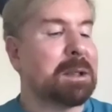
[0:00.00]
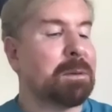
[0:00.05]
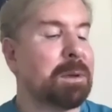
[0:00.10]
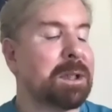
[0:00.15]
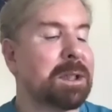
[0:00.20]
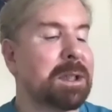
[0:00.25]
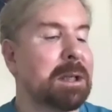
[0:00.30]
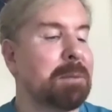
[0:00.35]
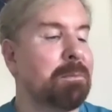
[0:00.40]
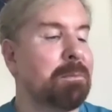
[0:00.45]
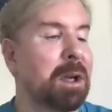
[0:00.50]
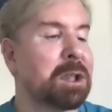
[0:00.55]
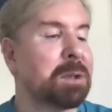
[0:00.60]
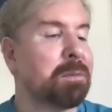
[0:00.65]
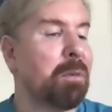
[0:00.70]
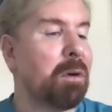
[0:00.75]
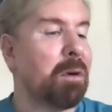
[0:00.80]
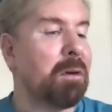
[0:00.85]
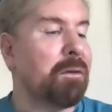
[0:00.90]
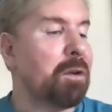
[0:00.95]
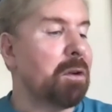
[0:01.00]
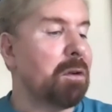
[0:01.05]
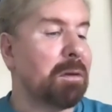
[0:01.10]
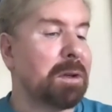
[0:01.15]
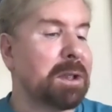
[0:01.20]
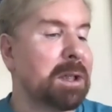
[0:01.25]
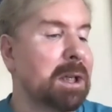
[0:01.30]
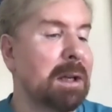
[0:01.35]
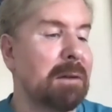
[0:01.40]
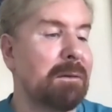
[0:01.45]
want to see much more of you on
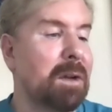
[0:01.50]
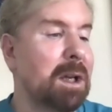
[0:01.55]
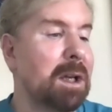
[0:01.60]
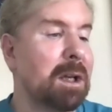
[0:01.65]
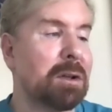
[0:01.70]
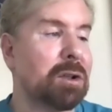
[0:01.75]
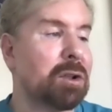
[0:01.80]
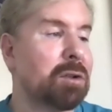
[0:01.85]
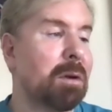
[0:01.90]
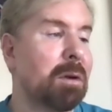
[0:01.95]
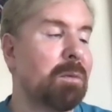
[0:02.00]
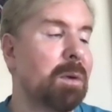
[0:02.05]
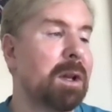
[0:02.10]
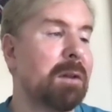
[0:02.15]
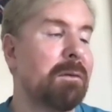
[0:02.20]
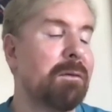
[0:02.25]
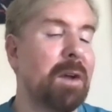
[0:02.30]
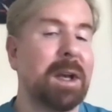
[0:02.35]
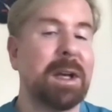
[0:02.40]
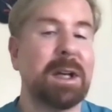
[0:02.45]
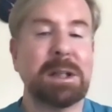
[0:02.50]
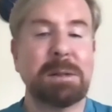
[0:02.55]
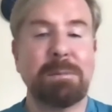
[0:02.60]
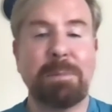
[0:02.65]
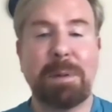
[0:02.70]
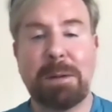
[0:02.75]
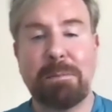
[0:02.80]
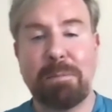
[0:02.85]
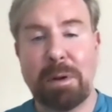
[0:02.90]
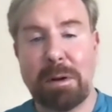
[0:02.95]
TV because you're one of the funniest
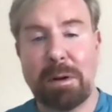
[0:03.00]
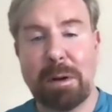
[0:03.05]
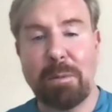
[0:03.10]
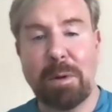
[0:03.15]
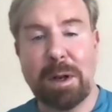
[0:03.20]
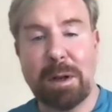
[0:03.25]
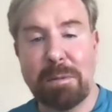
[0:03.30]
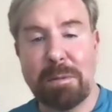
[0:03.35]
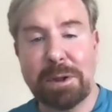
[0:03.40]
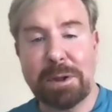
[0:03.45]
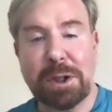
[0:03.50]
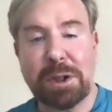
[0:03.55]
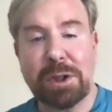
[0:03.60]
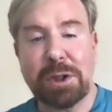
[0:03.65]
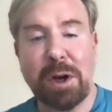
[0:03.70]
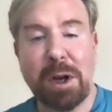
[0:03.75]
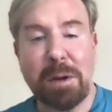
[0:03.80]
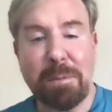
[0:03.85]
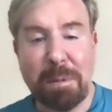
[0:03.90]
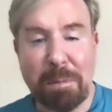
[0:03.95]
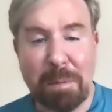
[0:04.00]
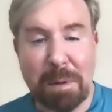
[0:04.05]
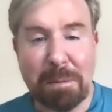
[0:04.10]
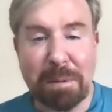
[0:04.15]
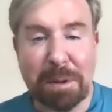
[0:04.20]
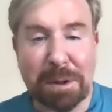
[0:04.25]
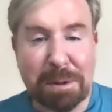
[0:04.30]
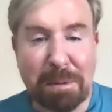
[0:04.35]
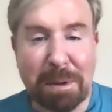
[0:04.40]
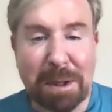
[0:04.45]
people and one of the most enjoyable
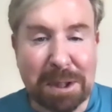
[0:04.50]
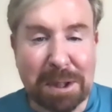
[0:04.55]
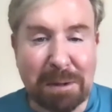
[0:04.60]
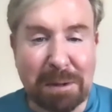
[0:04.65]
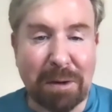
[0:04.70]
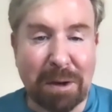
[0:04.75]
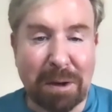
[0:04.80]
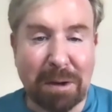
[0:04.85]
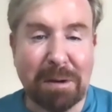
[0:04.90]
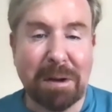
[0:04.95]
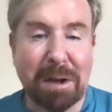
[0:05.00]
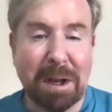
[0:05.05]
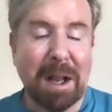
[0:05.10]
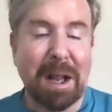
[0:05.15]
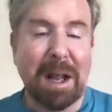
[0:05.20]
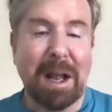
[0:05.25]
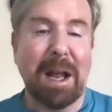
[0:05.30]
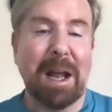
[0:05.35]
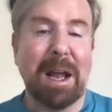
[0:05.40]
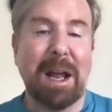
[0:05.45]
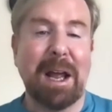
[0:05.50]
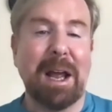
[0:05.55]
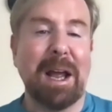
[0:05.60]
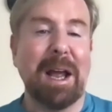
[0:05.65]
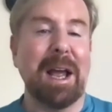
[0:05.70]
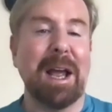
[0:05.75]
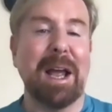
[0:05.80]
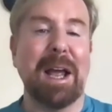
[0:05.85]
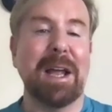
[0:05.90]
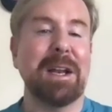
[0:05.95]
people to interview.
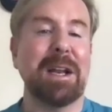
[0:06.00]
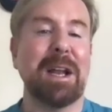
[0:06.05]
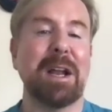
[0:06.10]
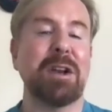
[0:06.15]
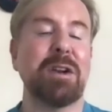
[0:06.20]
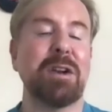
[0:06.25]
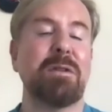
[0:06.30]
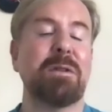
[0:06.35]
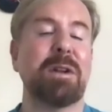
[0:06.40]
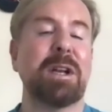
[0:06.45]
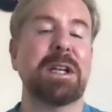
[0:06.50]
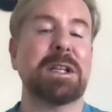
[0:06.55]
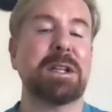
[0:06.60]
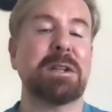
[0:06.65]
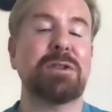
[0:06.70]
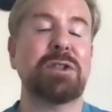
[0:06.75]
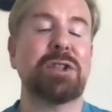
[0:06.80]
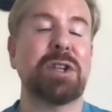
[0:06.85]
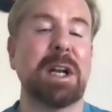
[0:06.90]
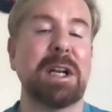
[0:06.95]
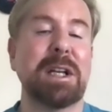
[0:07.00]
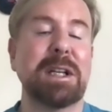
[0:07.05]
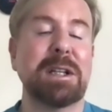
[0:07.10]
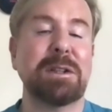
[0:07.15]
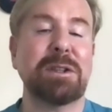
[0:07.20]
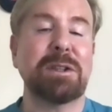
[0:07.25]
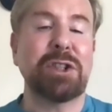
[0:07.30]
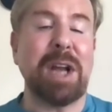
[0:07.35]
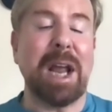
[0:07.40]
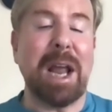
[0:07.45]
And you're a little
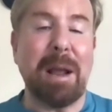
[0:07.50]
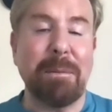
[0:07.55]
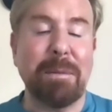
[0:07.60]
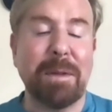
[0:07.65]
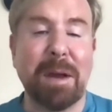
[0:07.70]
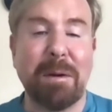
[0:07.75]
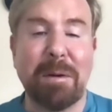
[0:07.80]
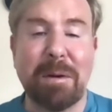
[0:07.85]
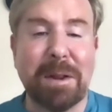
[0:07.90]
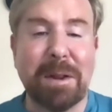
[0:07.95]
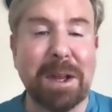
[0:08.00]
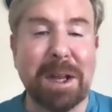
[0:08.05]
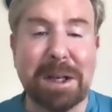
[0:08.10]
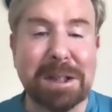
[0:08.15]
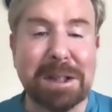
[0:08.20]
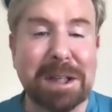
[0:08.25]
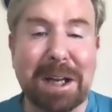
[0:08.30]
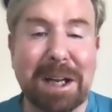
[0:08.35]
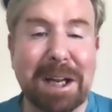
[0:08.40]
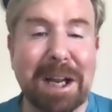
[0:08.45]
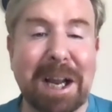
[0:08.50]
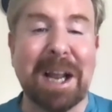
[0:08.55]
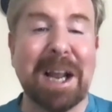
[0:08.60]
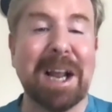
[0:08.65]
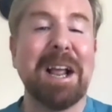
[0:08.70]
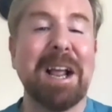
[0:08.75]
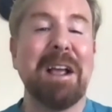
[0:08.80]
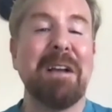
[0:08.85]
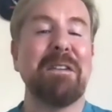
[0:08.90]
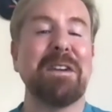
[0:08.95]
gem
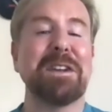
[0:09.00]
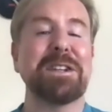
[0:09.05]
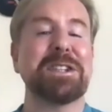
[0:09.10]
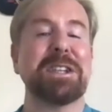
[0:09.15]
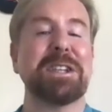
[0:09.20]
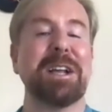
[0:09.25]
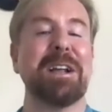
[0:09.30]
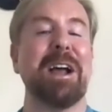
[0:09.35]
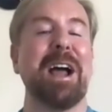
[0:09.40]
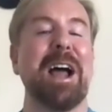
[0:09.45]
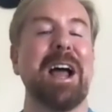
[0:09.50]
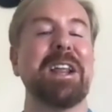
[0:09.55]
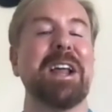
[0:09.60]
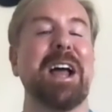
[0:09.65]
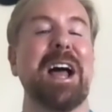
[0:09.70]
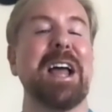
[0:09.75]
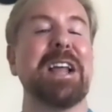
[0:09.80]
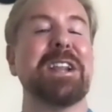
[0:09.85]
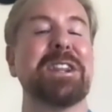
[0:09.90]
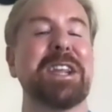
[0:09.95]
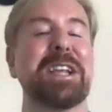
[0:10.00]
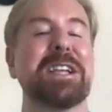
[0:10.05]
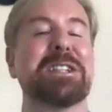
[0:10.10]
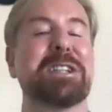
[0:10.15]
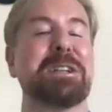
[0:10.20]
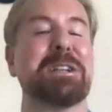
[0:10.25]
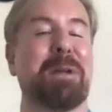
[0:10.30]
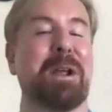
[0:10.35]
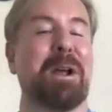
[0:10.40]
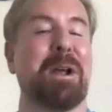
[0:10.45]
that I think
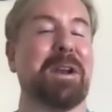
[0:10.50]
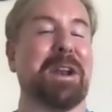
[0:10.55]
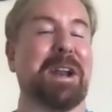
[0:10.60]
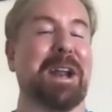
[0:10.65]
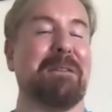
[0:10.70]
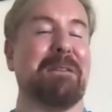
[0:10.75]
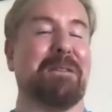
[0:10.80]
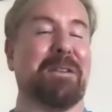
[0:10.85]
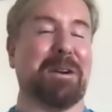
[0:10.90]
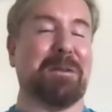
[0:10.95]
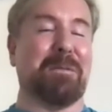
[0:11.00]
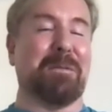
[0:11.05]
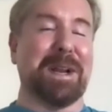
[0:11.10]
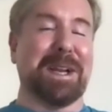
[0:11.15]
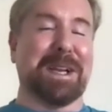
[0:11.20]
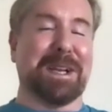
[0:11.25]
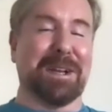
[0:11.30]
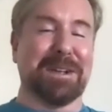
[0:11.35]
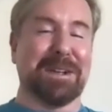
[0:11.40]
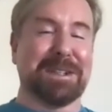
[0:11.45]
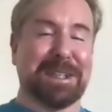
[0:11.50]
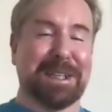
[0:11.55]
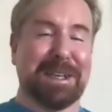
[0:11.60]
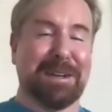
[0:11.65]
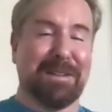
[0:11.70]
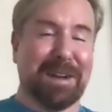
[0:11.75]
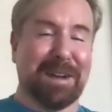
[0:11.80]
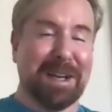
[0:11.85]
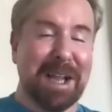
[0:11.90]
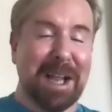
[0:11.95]
should be on every week on
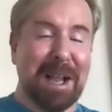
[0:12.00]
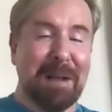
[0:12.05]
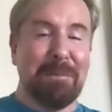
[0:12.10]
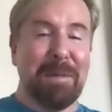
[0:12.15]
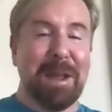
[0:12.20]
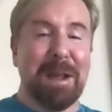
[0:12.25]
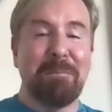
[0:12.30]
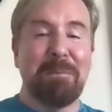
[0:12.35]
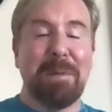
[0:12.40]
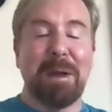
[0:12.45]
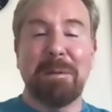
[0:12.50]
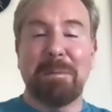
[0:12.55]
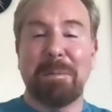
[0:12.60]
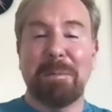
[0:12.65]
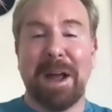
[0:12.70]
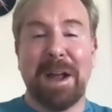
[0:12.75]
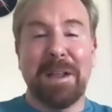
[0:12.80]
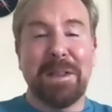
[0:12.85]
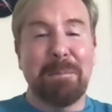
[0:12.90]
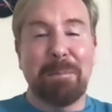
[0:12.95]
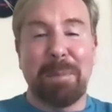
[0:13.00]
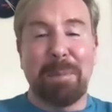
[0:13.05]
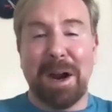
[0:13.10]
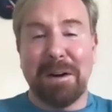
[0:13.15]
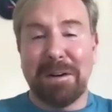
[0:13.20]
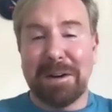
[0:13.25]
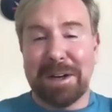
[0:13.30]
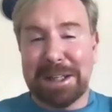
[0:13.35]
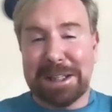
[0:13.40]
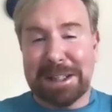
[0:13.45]
TV. Maybe behind the bar
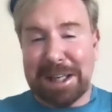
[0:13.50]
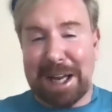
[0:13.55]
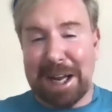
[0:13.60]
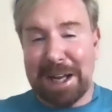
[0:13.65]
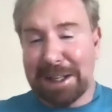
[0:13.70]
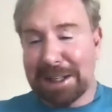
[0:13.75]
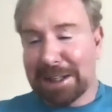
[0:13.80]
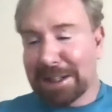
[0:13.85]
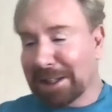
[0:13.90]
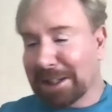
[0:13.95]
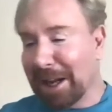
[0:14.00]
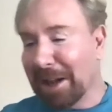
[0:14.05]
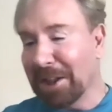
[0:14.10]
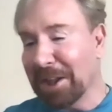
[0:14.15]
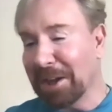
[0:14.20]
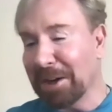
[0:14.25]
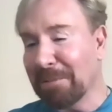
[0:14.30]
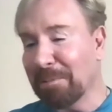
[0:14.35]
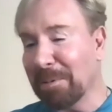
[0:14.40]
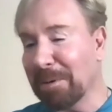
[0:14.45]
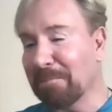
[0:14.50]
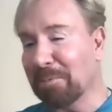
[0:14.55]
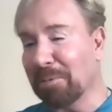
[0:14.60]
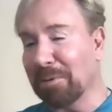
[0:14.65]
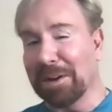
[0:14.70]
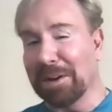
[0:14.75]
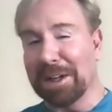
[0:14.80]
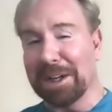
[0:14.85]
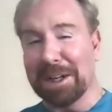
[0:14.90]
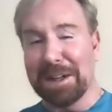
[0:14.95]
in EastEnders. I think it'd be
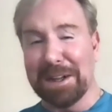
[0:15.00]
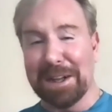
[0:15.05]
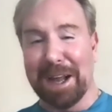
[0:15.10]
brilliant.